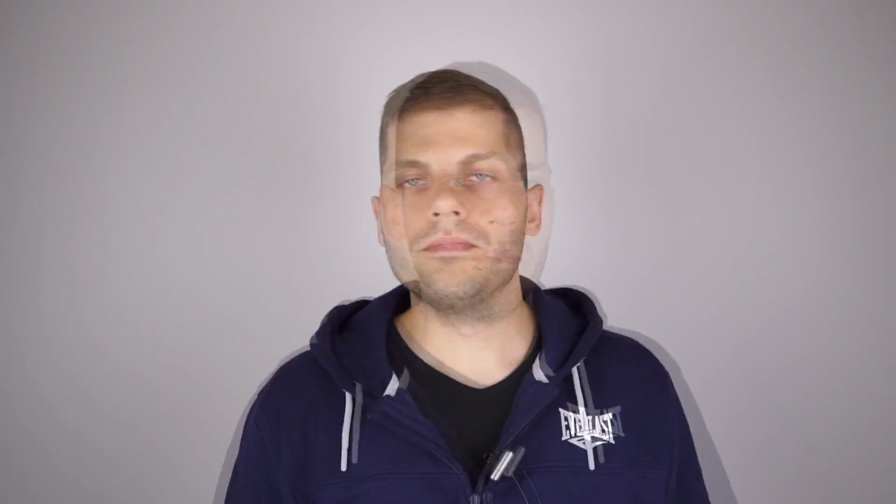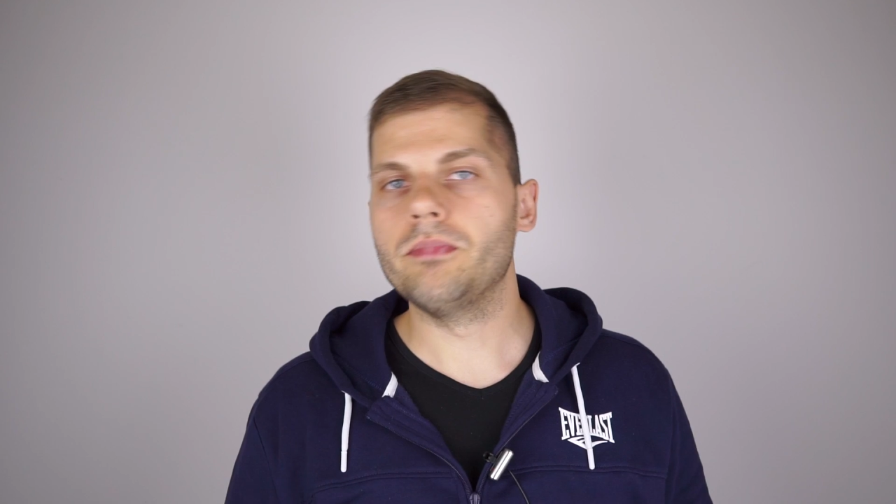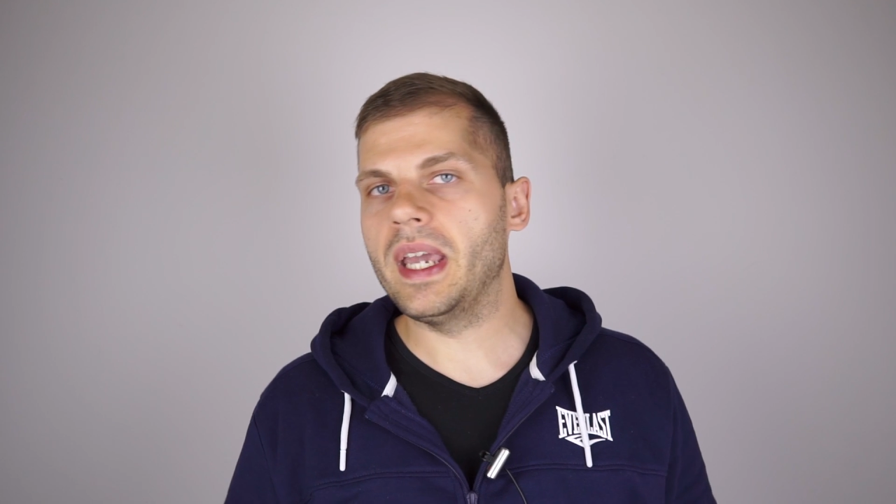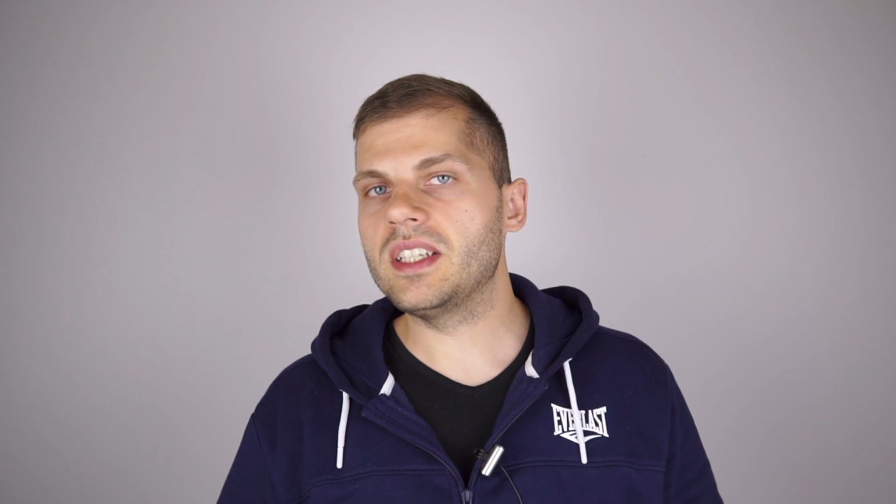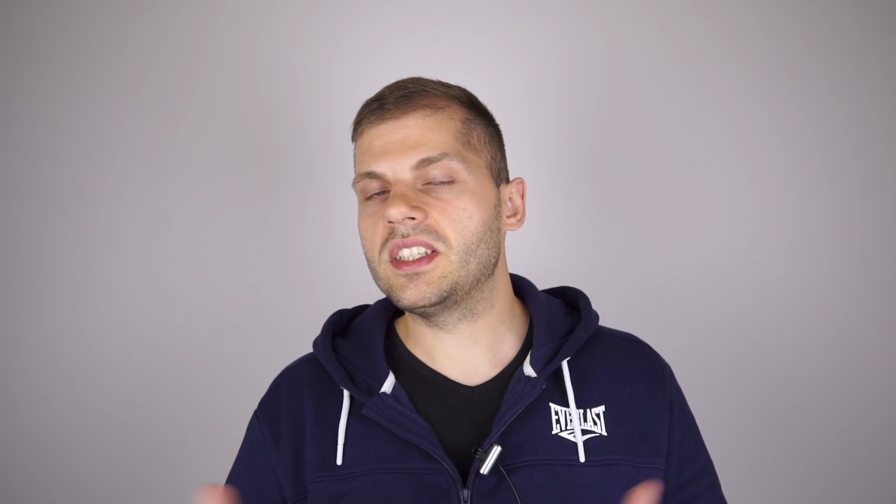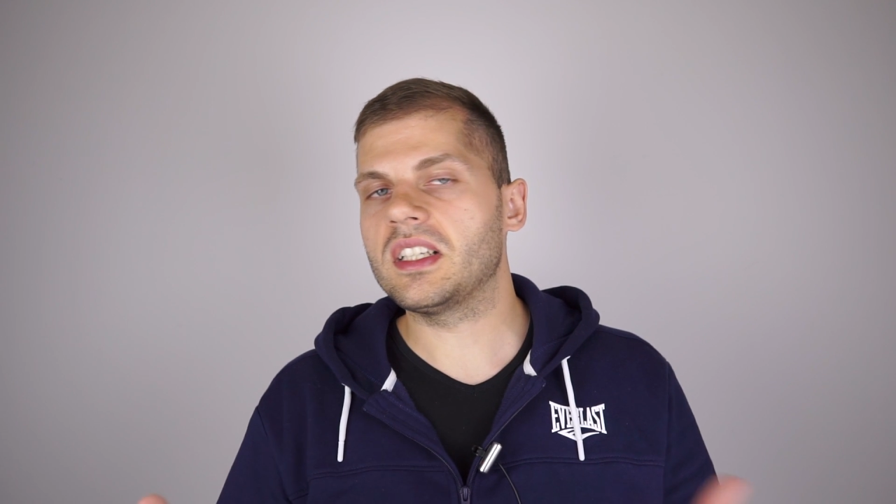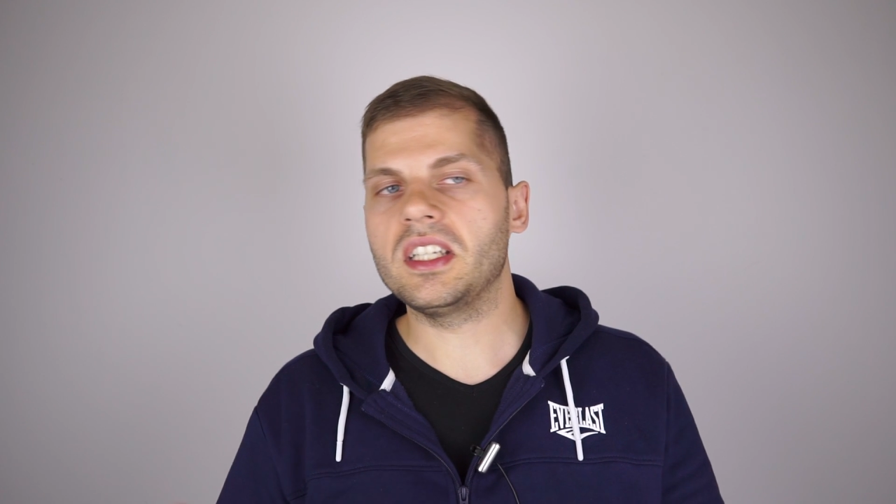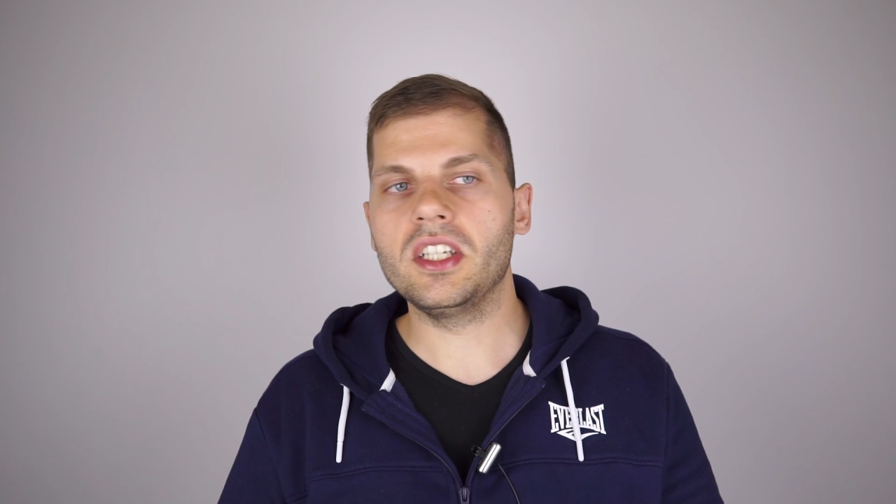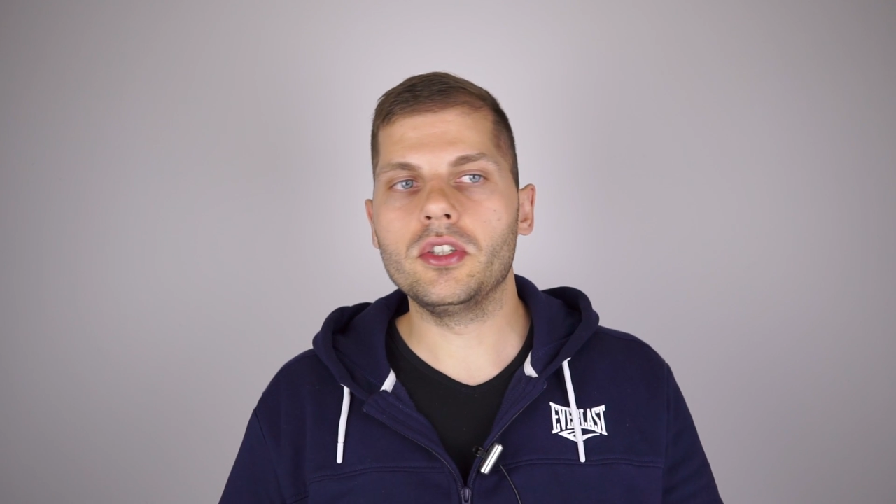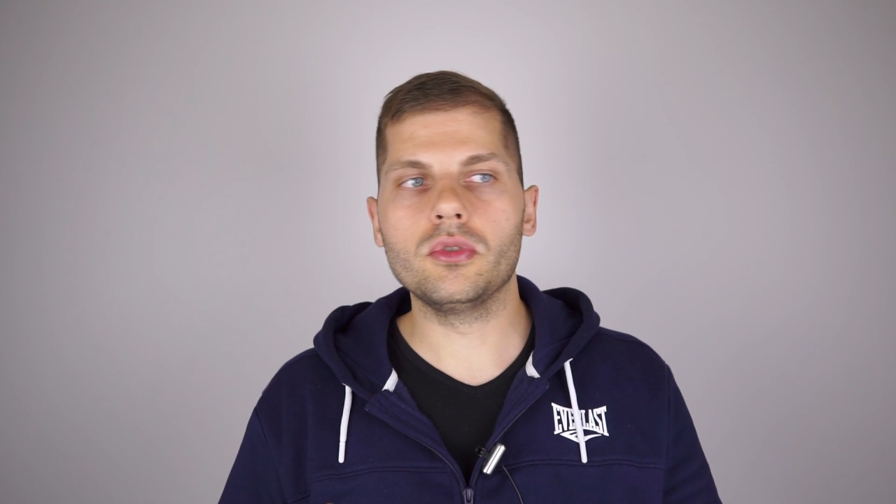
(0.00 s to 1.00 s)

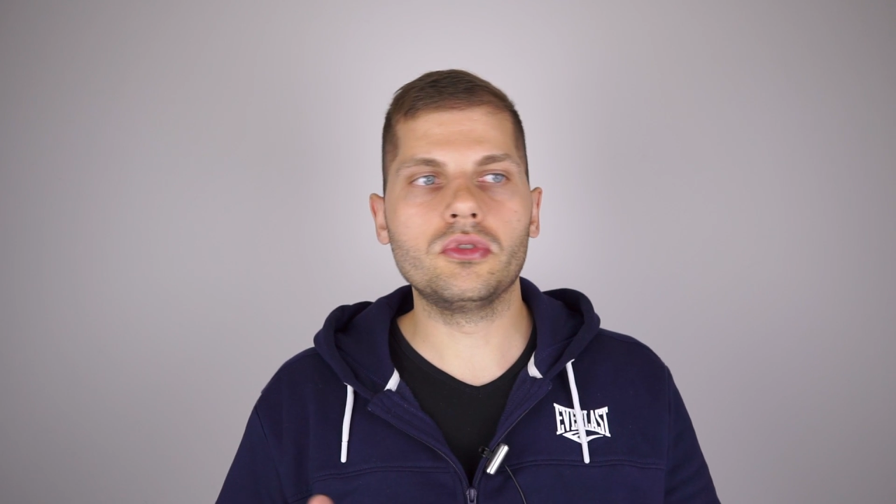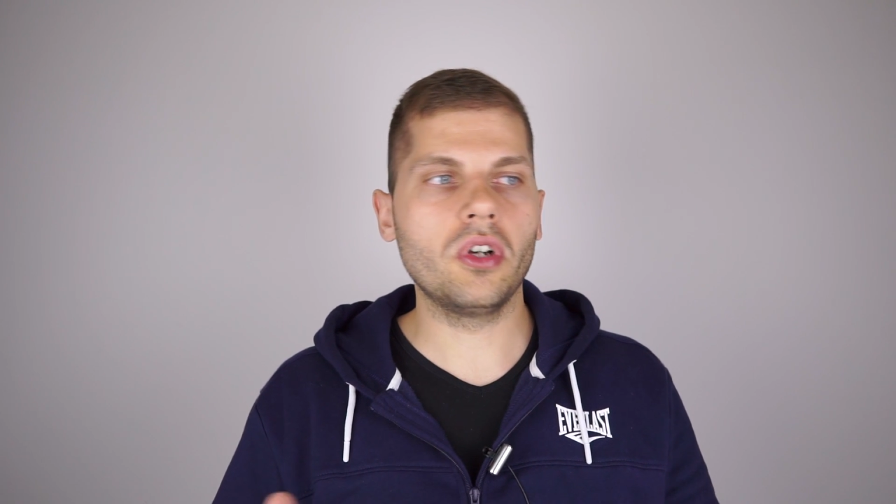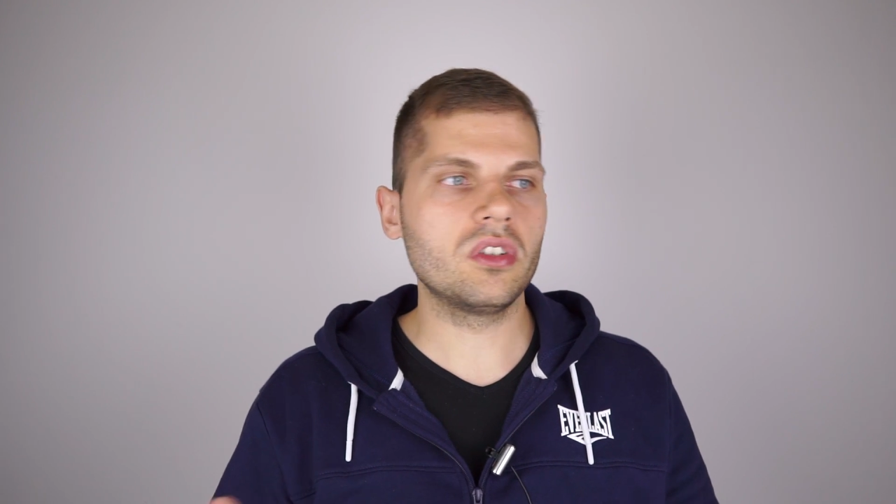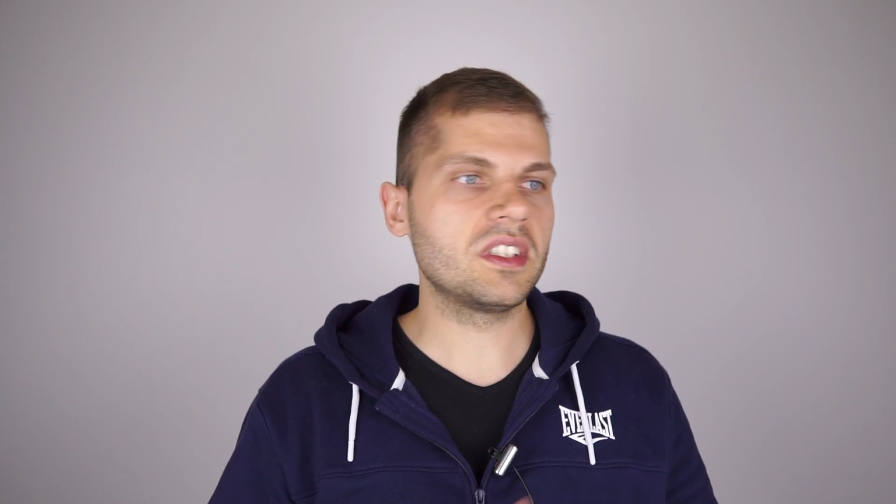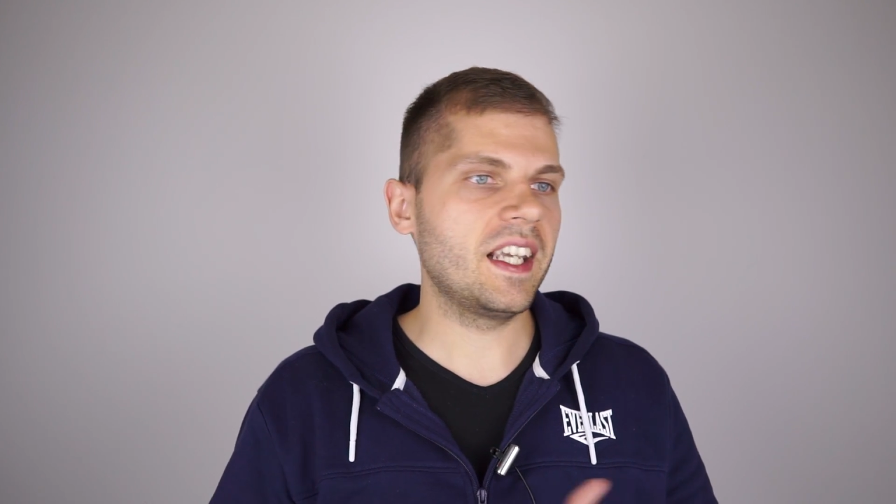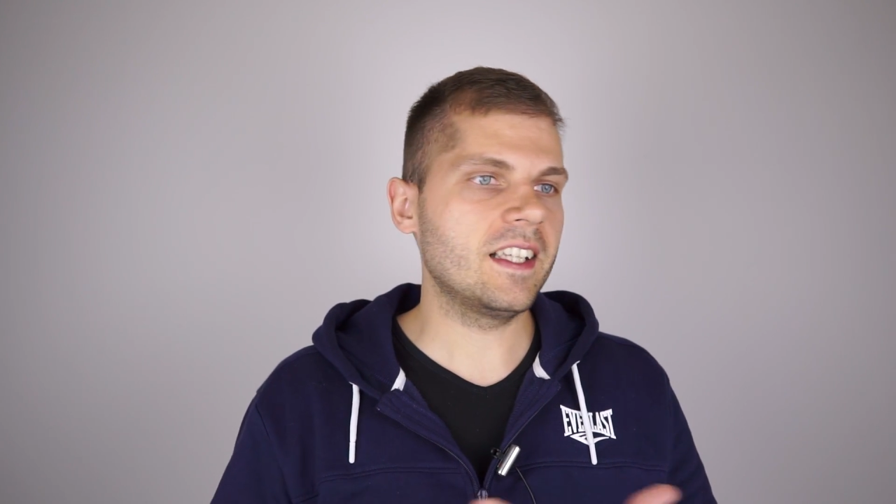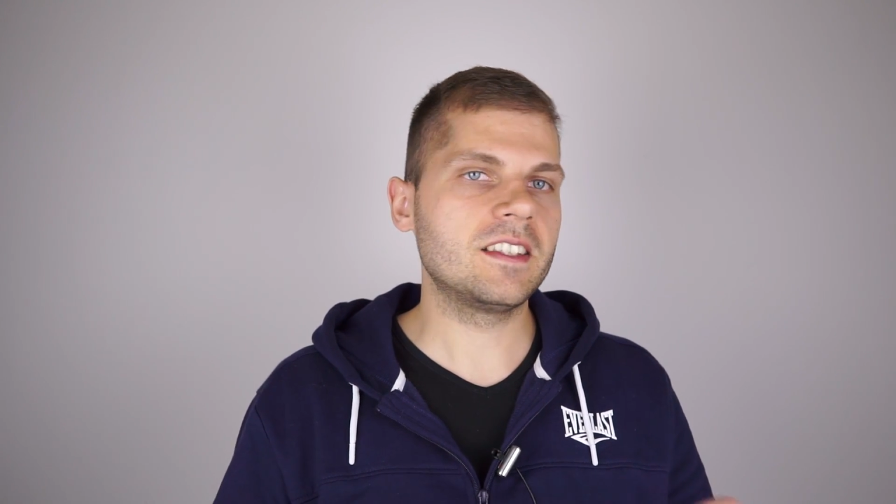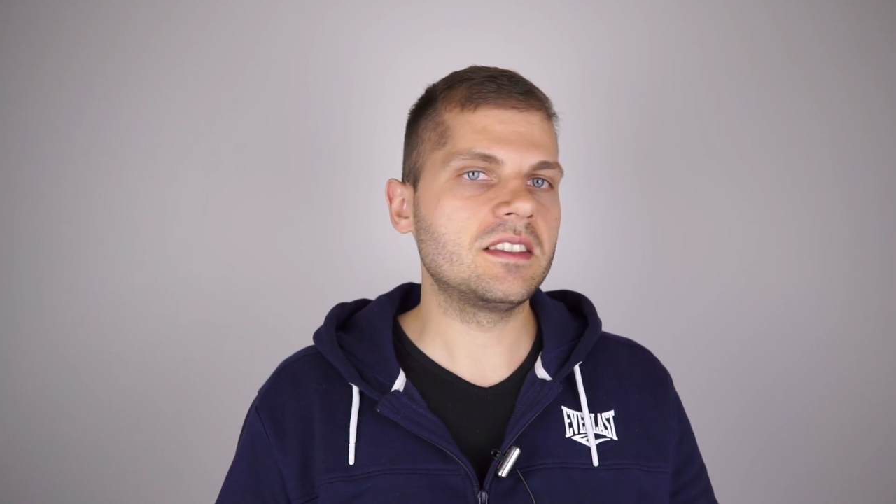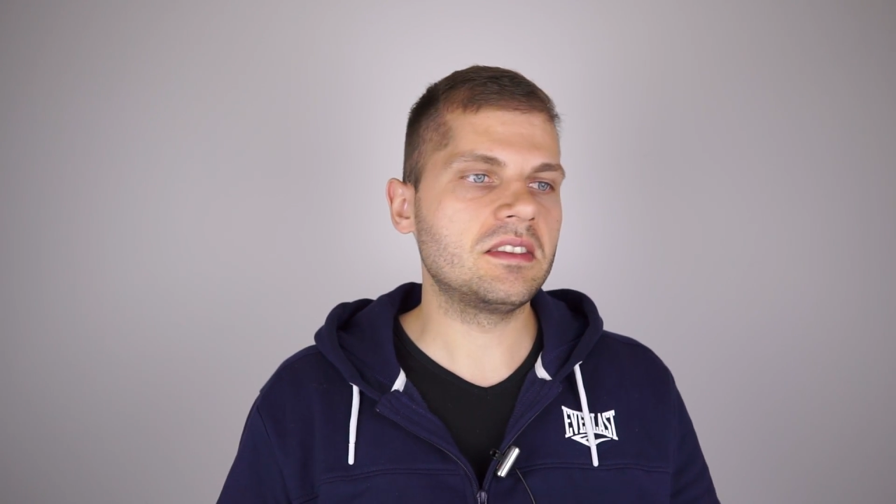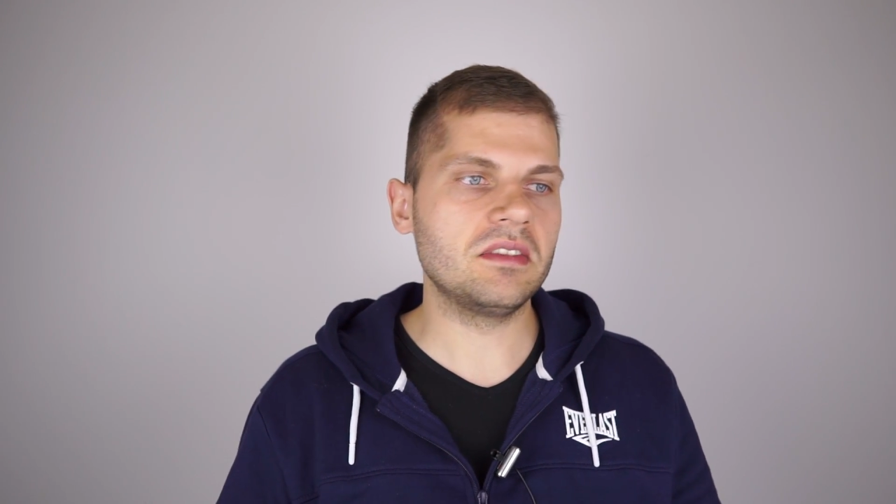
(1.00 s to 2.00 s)
Basically, you don't get